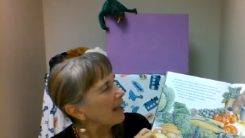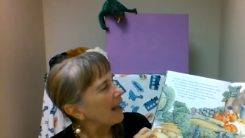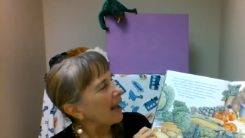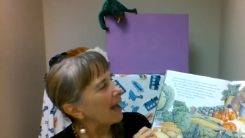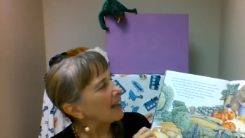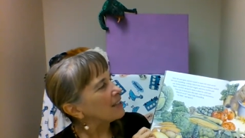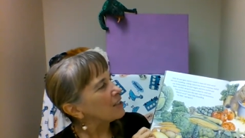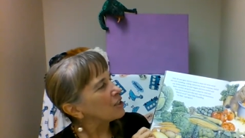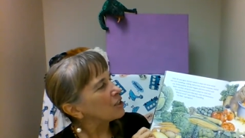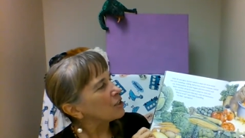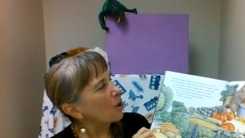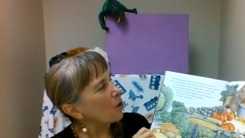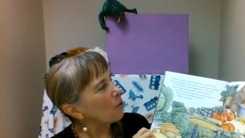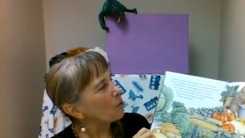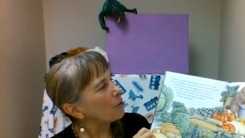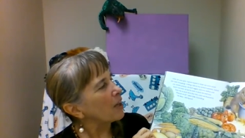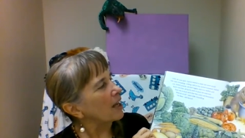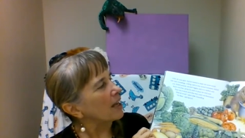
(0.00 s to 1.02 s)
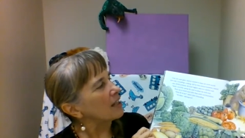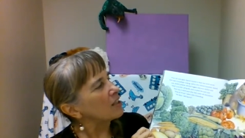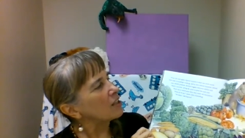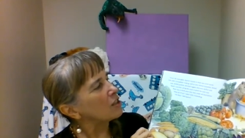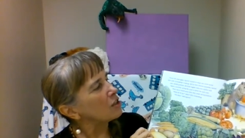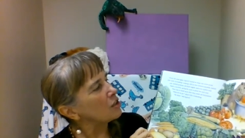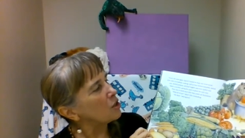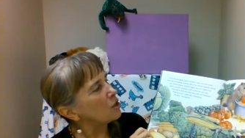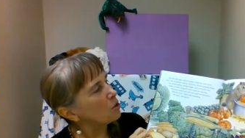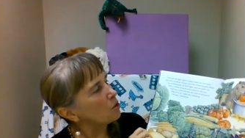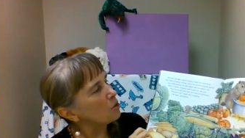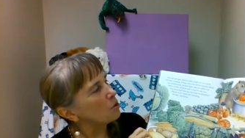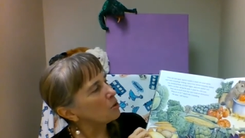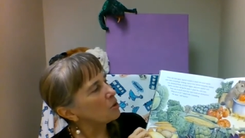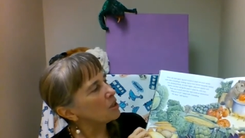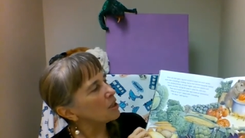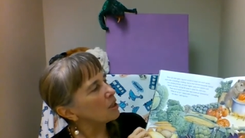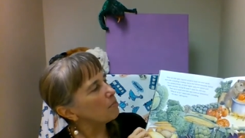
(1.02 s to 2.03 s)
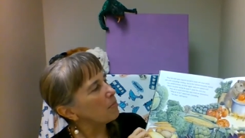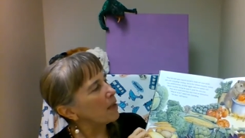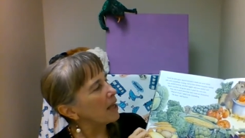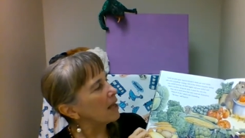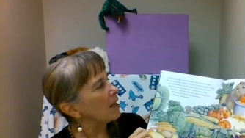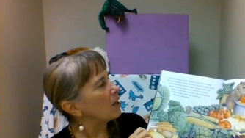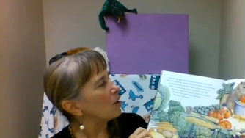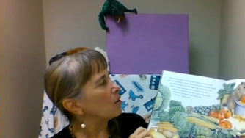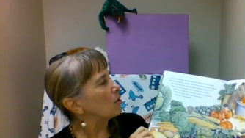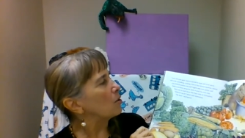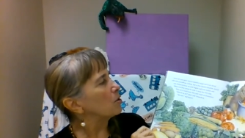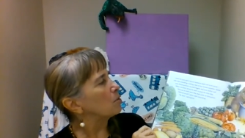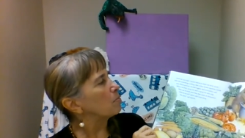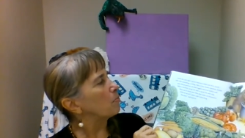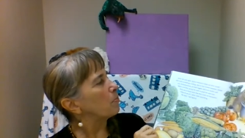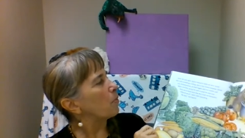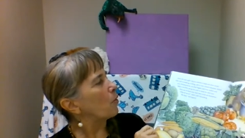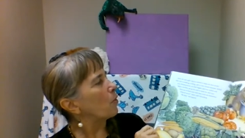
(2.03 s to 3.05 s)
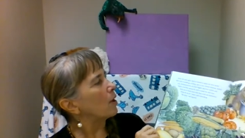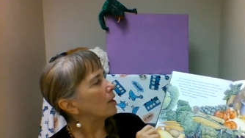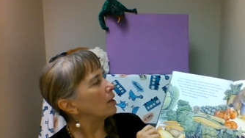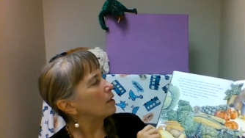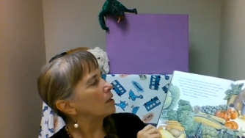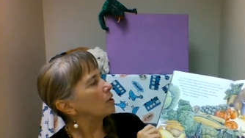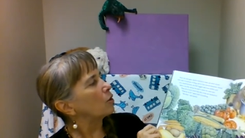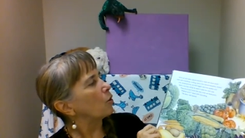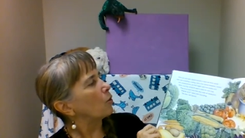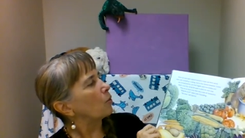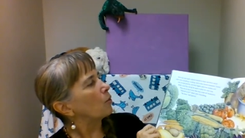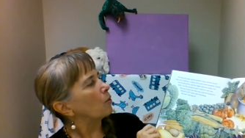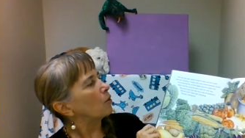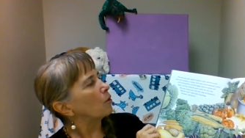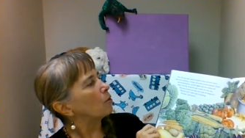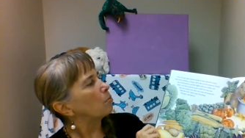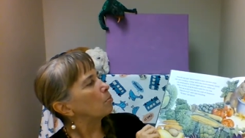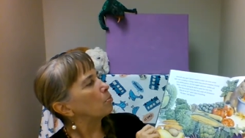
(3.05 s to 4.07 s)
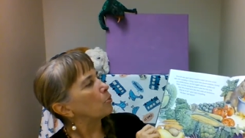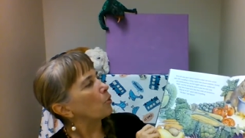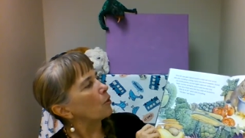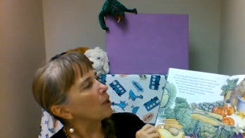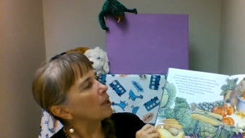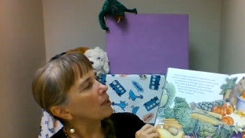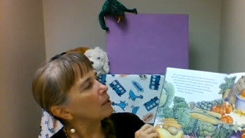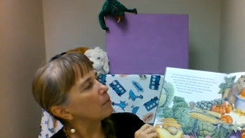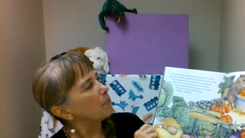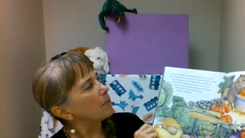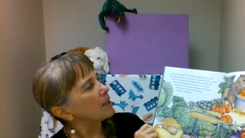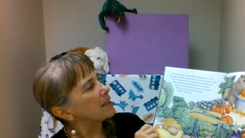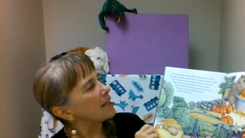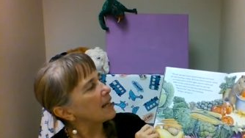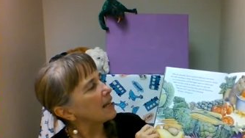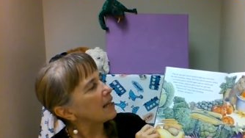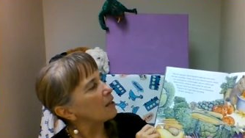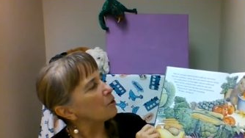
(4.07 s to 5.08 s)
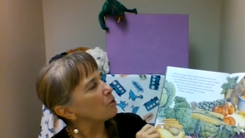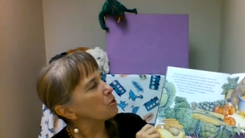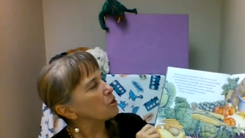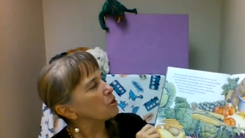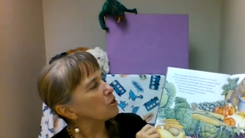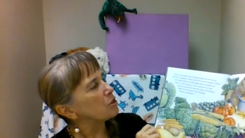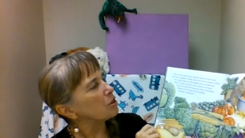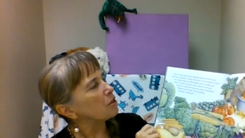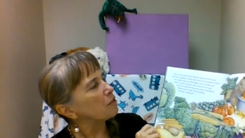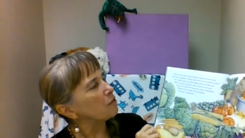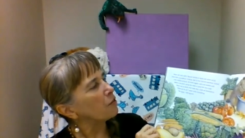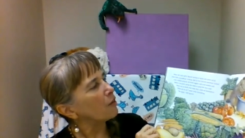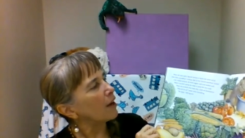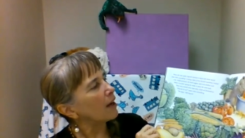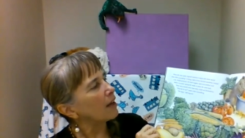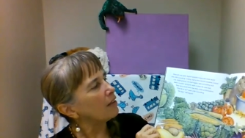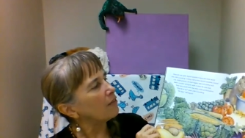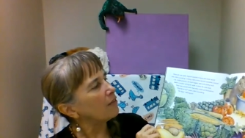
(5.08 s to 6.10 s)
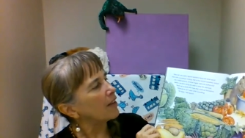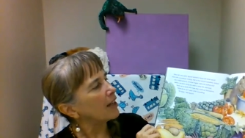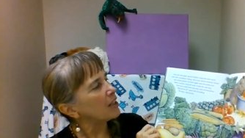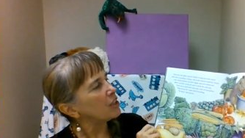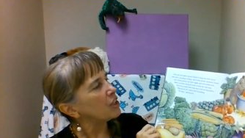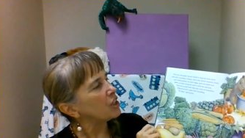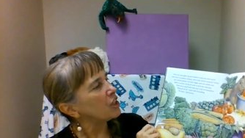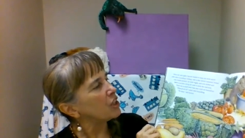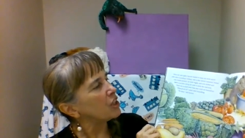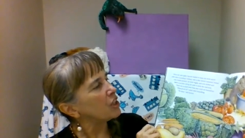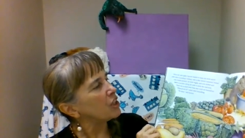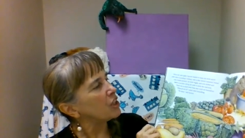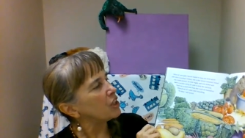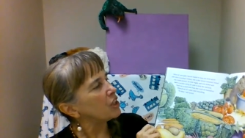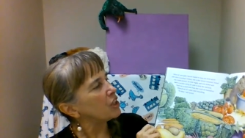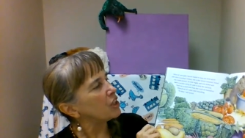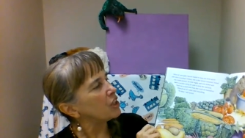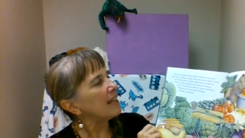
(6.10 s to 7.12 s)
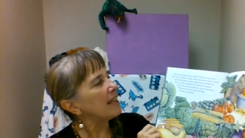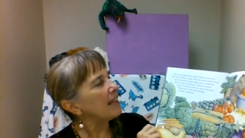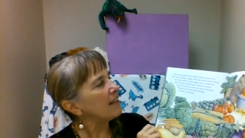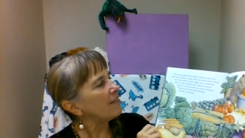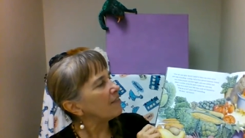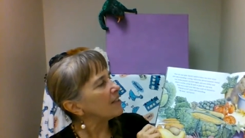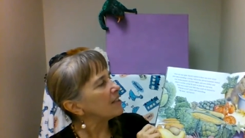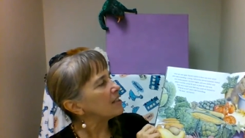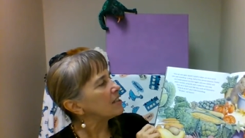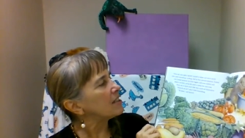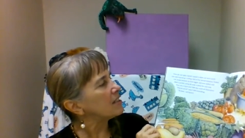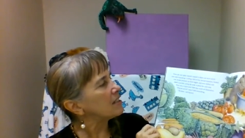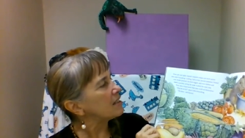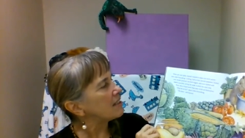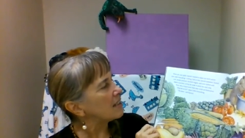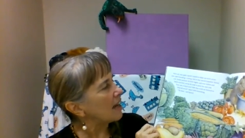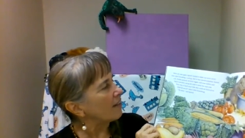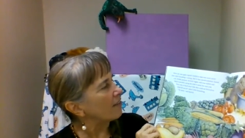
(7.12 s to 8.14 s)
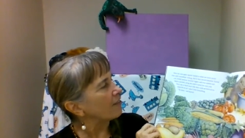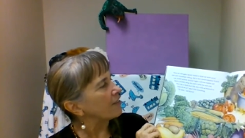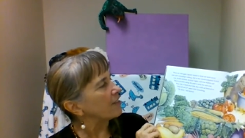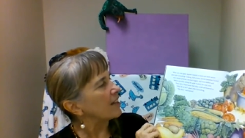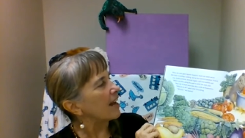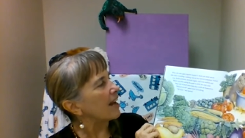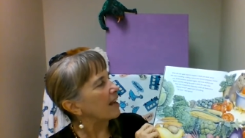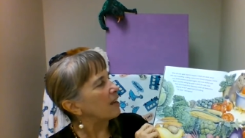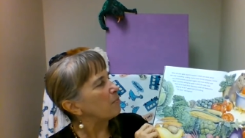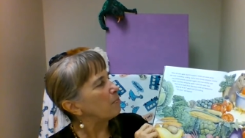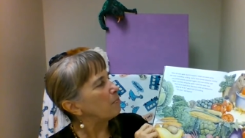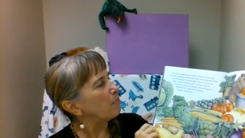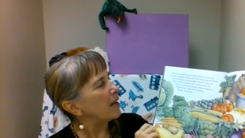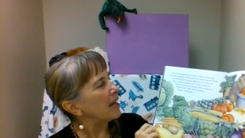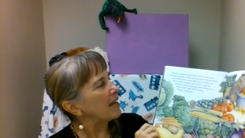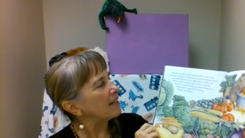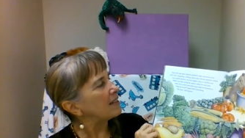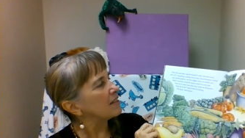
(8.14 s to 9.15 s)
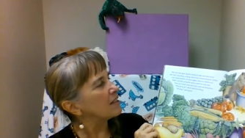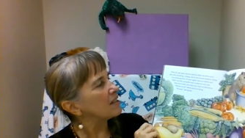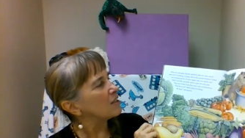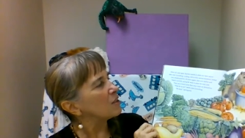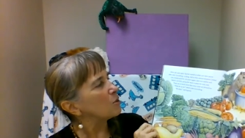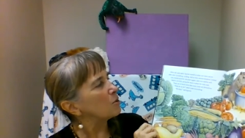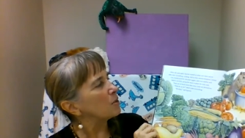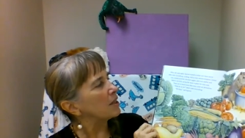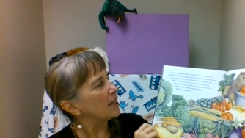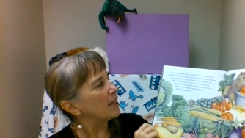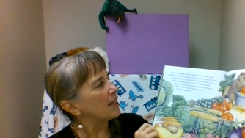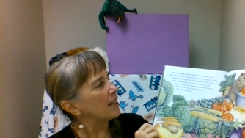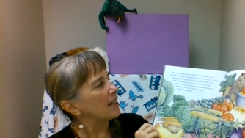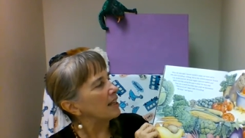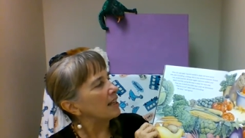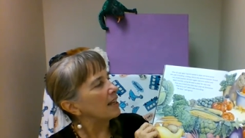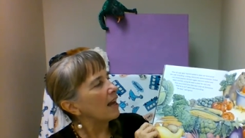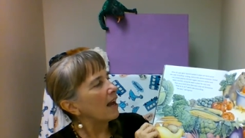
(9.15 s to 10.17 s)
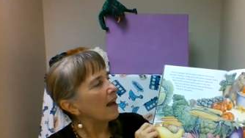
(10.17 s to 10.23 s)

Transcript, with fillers: And so they stewed tomatoes, boiled corn, broiled potatoes, stir fried veggies, and even stuffed and baked a zucchini